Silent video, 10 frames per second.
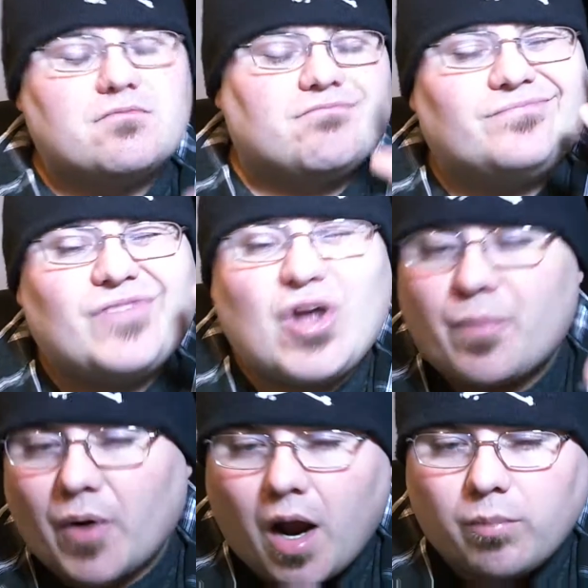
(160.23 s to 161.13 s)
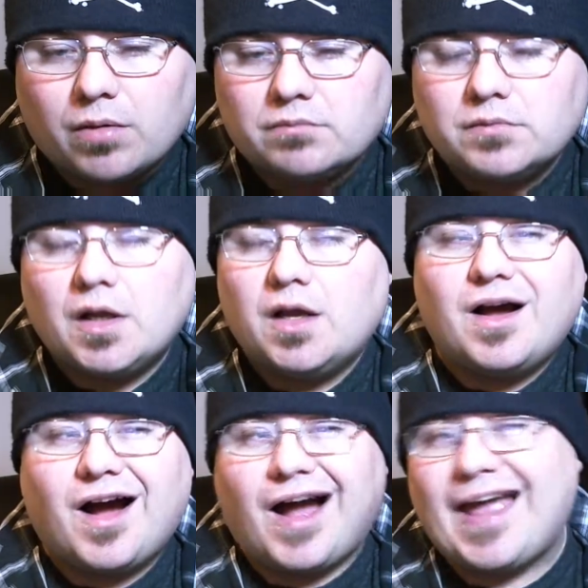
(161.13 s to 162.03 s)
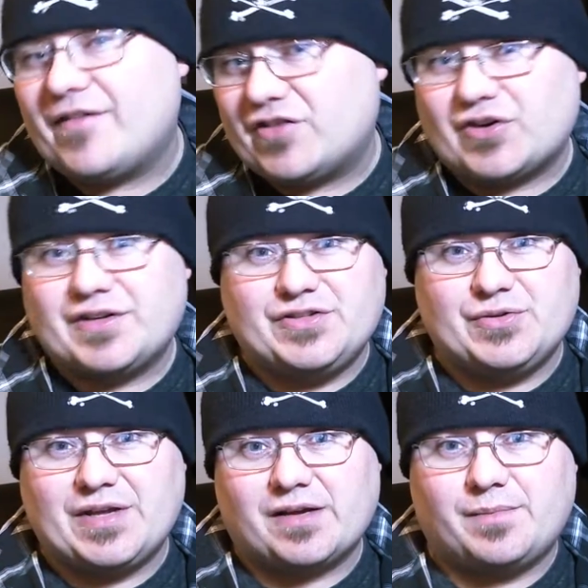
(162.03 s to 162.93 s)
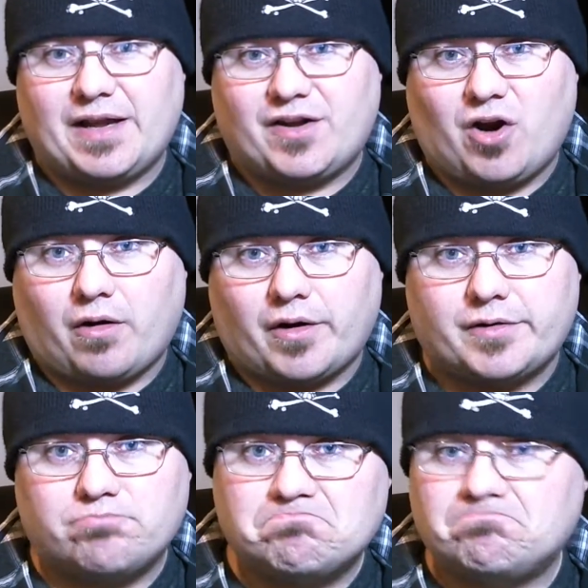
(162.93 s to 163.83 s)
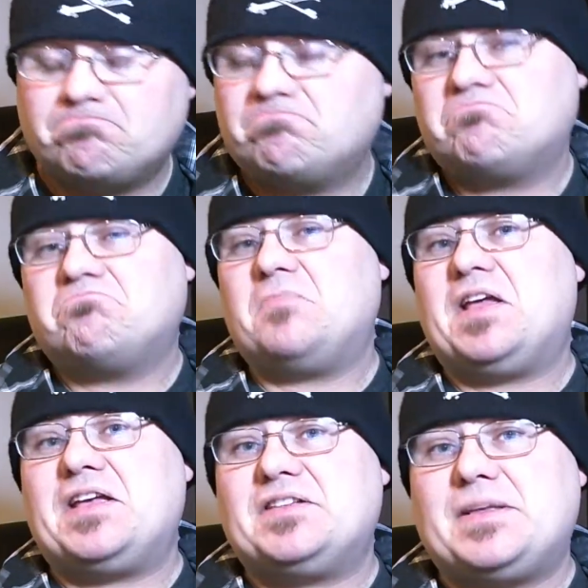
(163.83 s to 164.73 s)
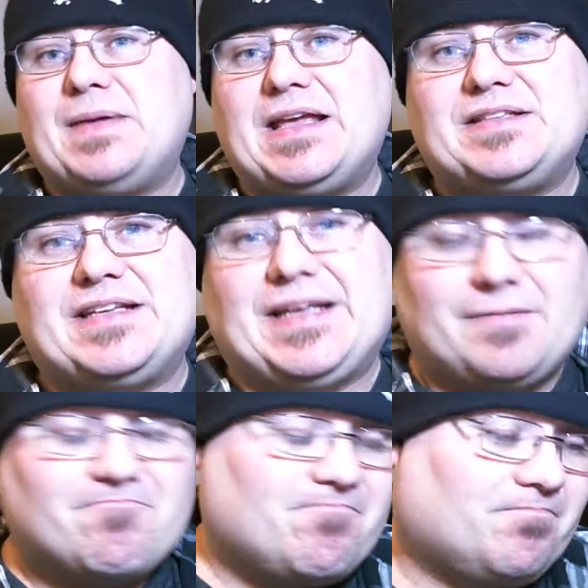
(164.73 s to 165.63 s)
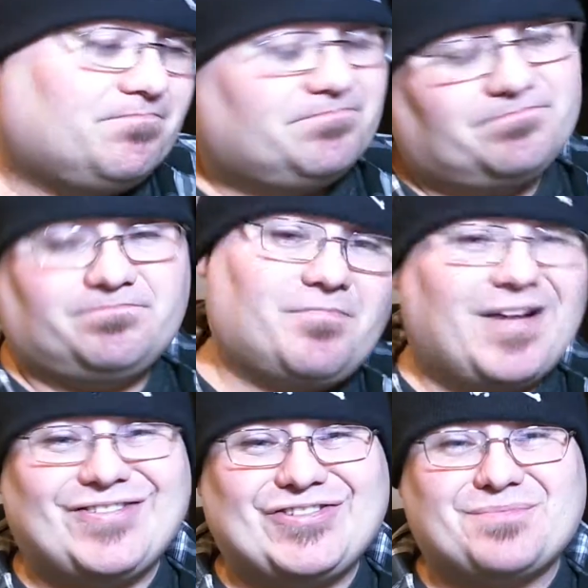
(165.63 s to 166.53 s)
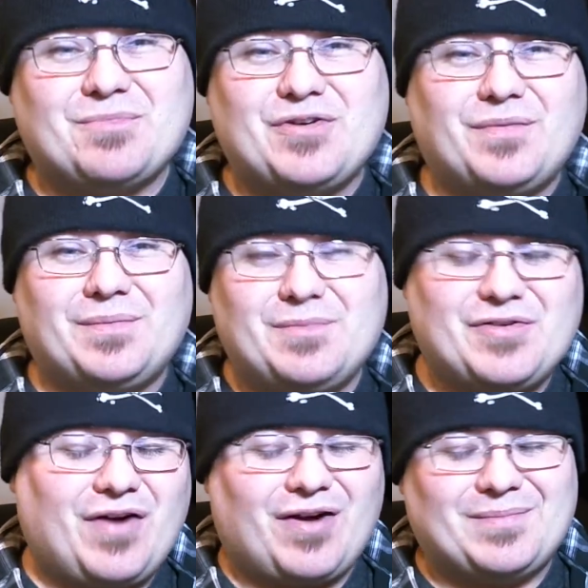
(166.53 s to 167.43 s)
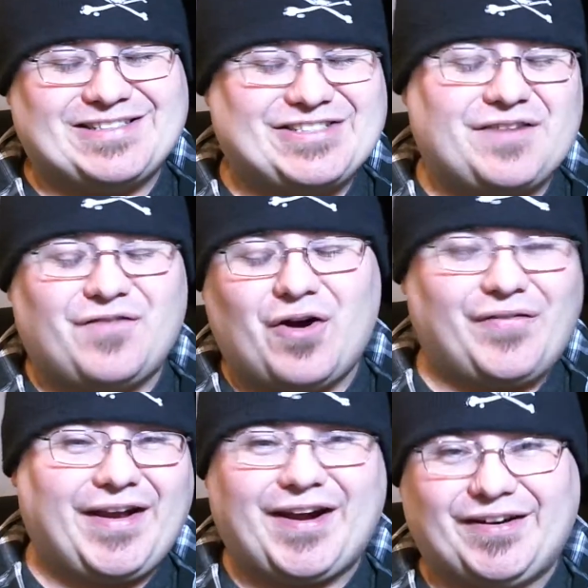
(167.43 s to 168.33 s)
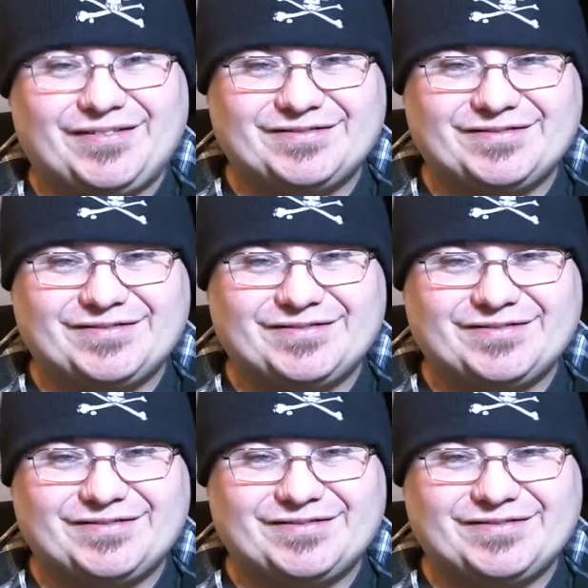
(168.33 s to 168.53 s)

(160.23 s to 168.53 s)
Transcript: No problem. I have a 32 gigabyte card. Easy peasy. I just move all my stuff on there.